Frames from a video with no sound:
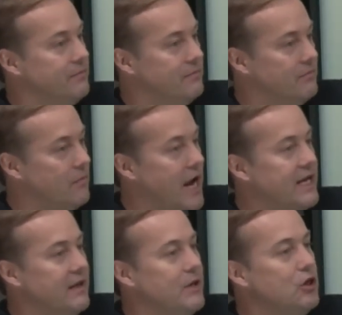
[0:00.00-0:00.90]
Yes.
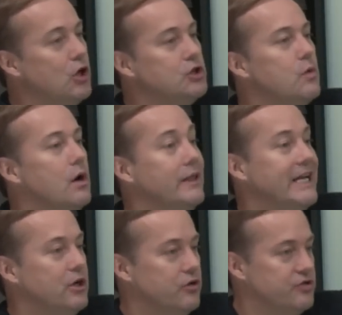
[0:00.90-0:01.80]
Right? And we look to our
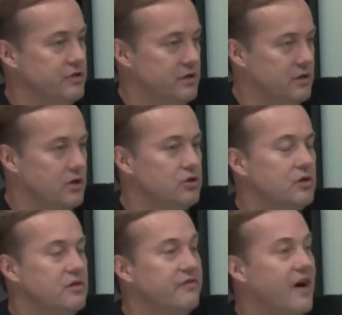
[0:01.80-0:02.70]
leaders
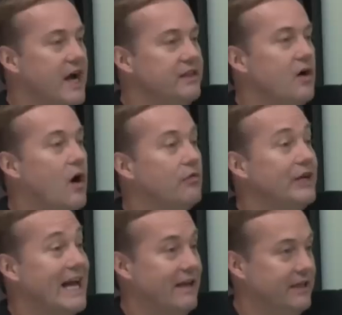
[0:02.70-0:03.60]
to define our
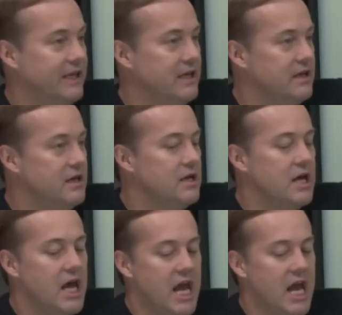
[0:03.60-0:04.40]
reality. Correct.